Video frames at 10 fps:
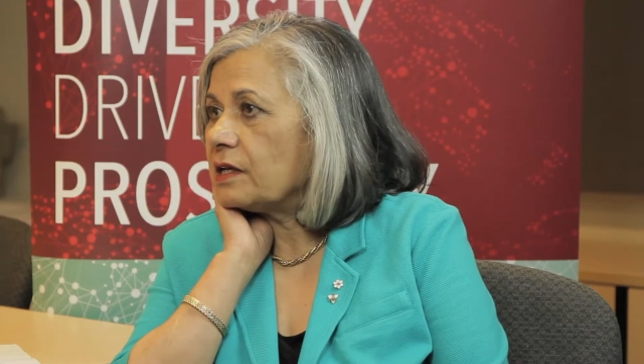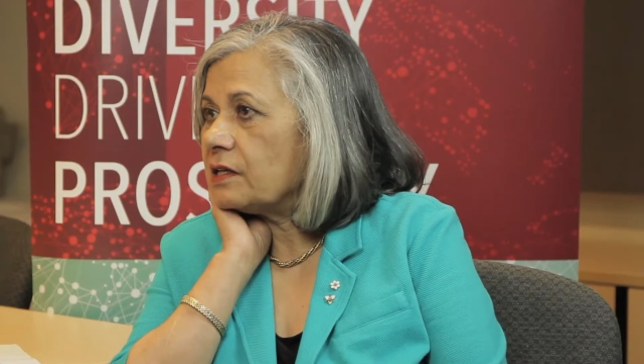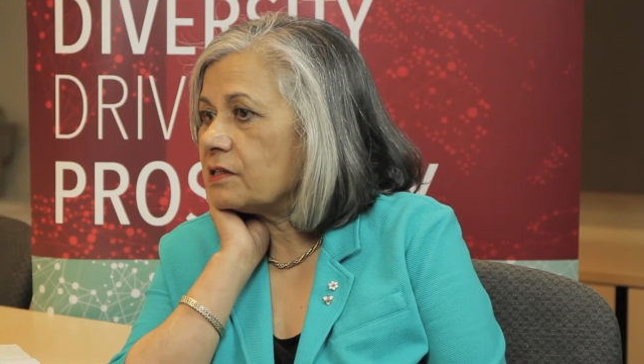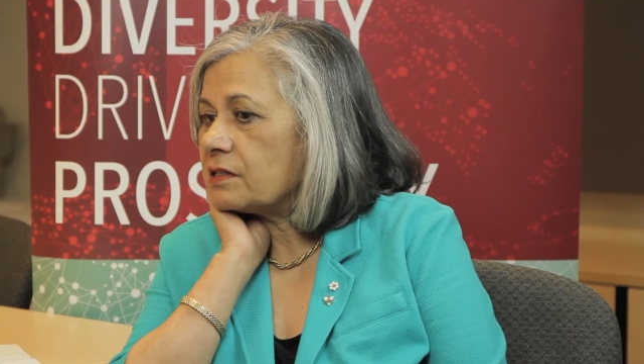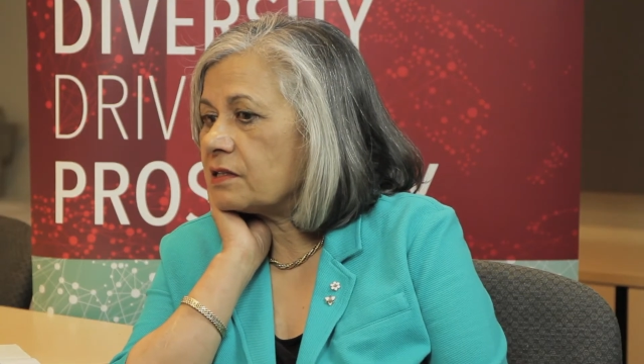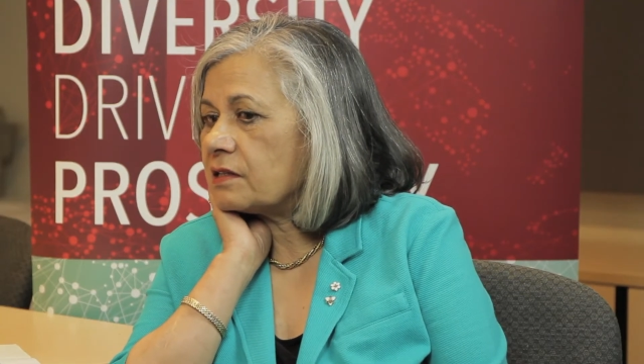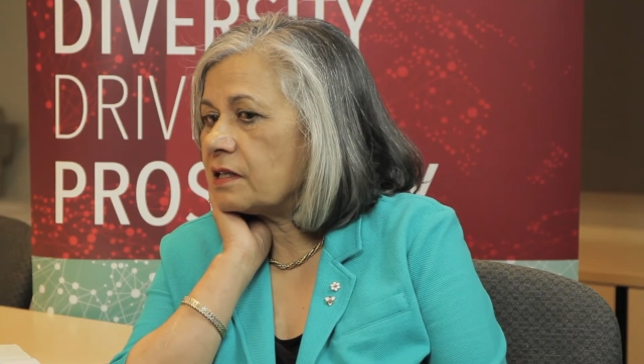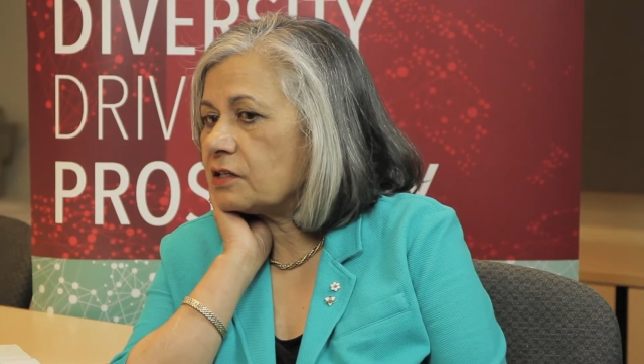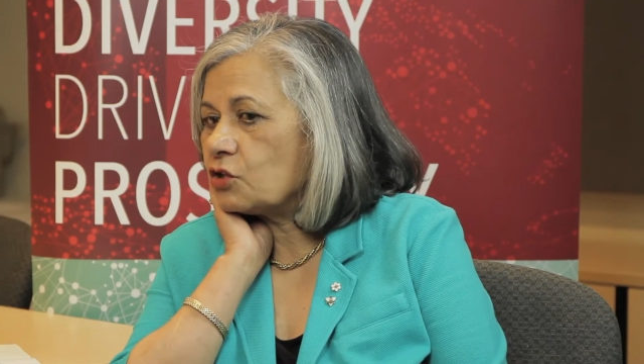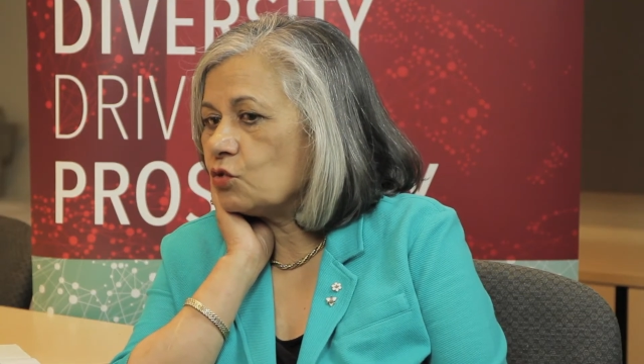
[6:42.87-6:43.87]
is
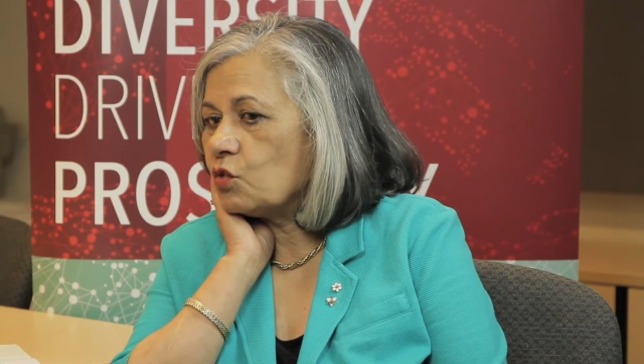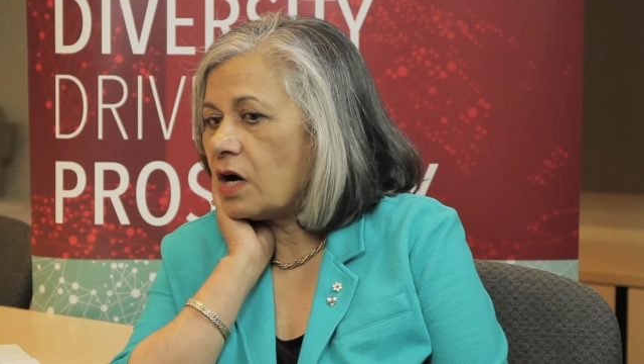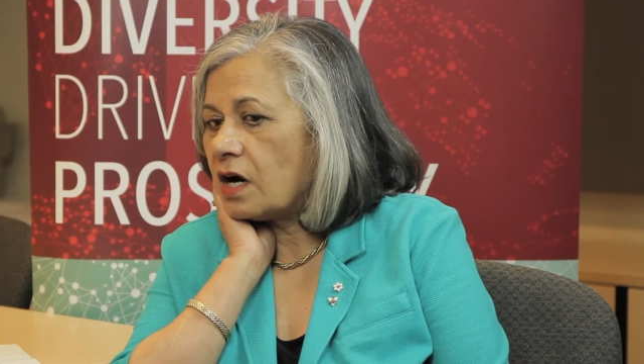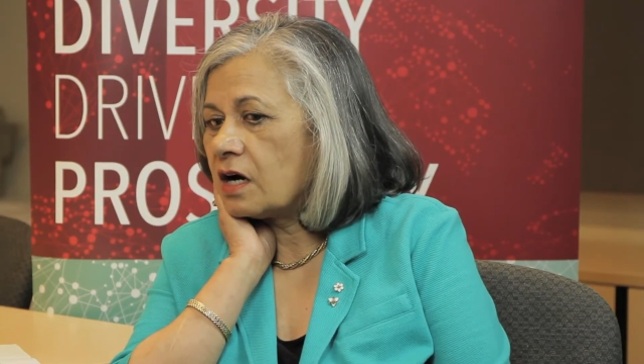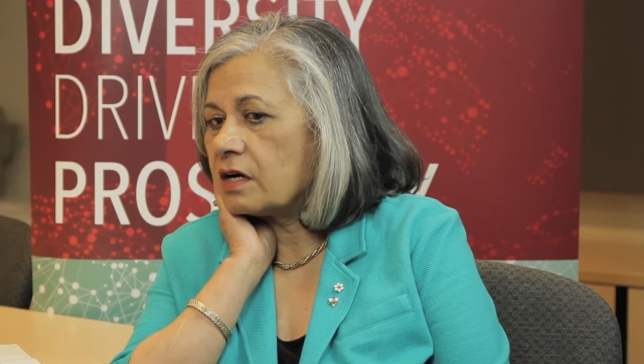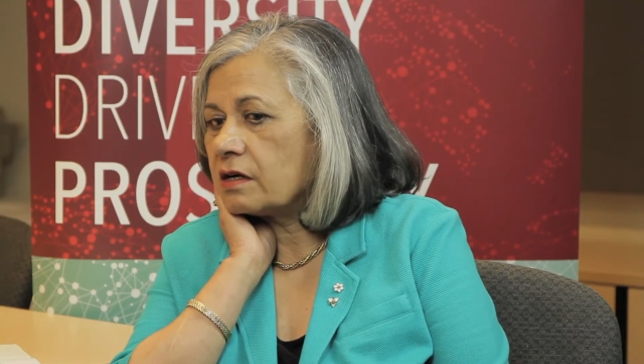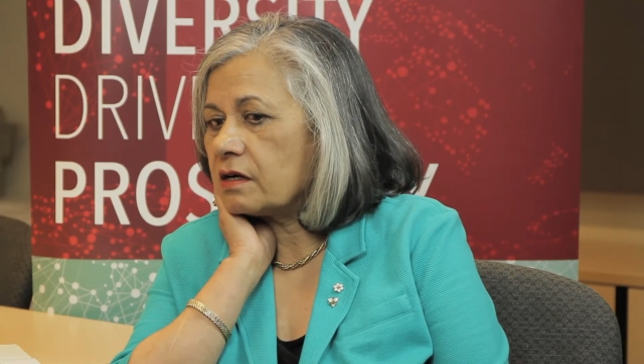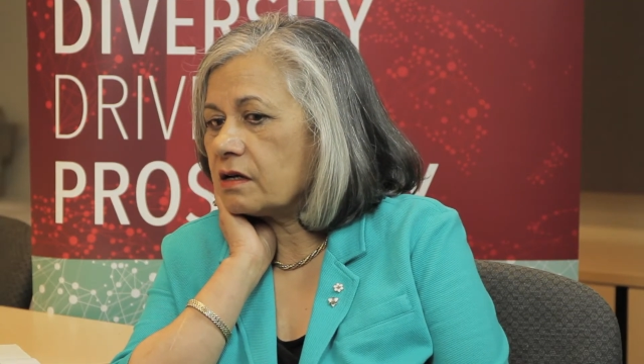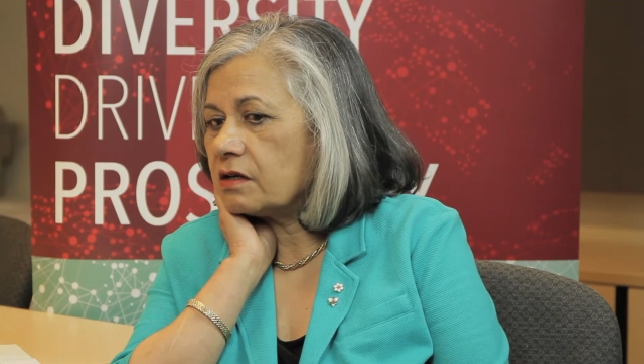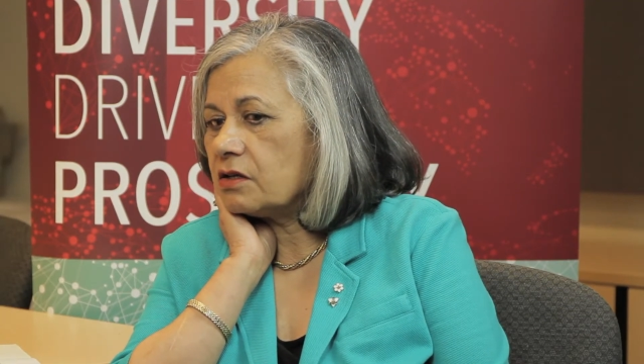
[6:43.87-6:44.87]
that you are,
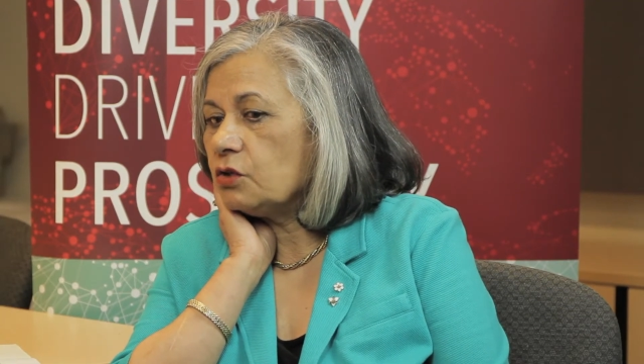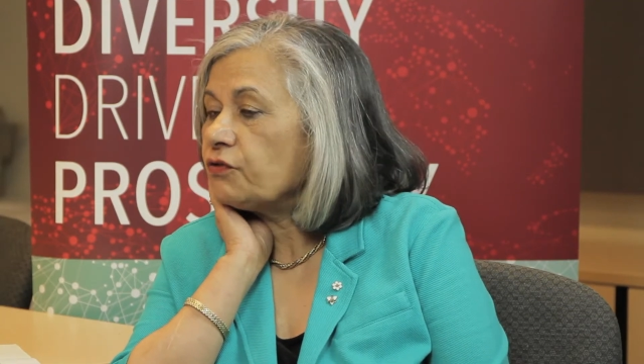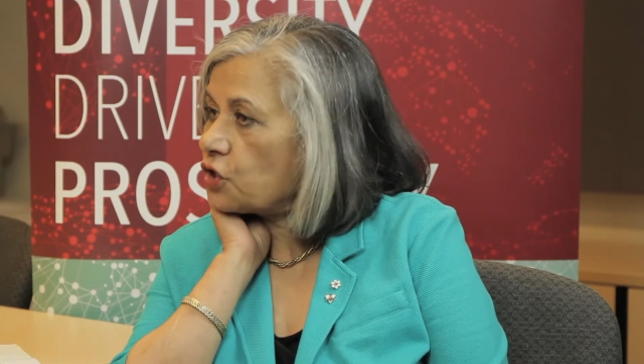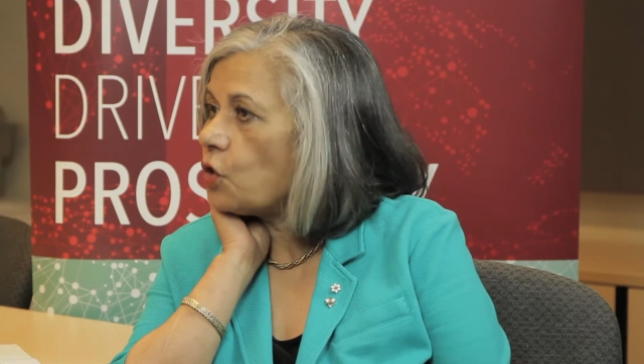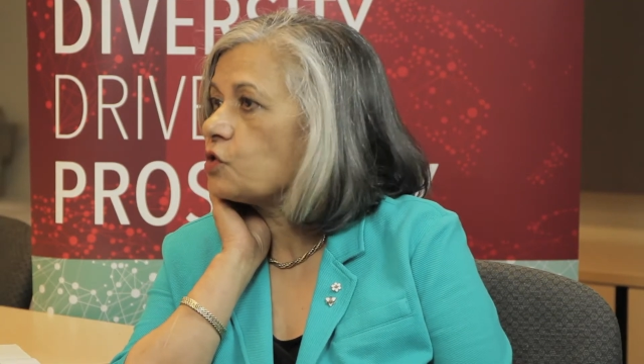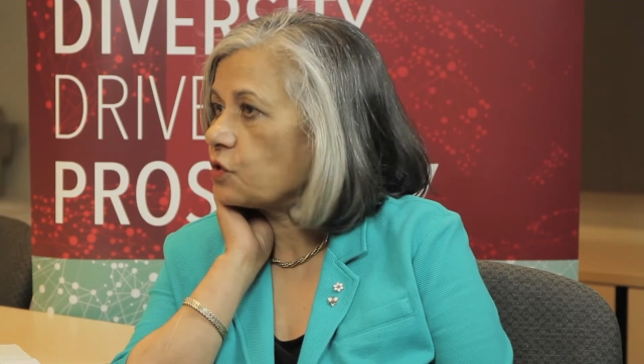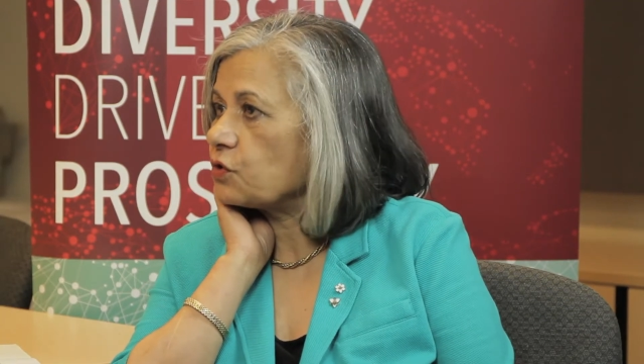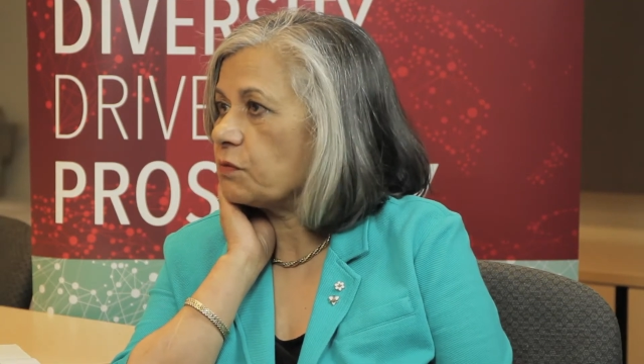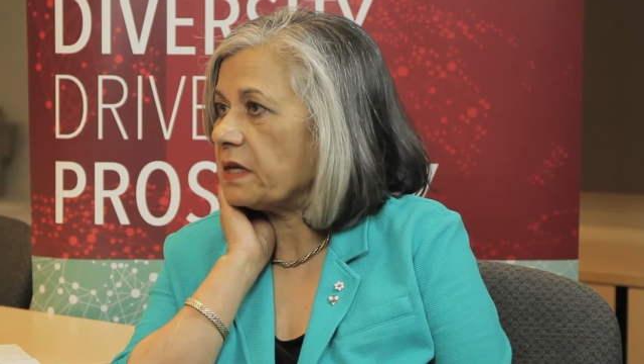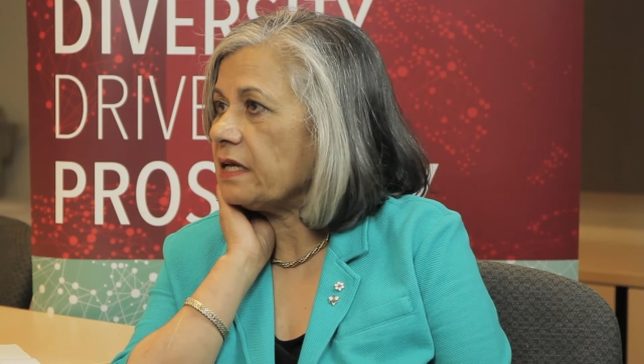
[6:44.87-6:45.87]
you've chosen
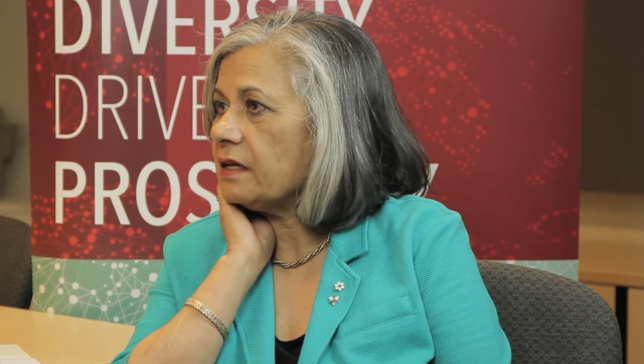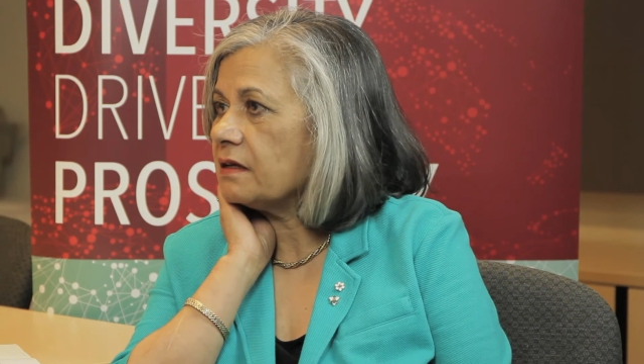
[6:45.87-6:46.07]
to be,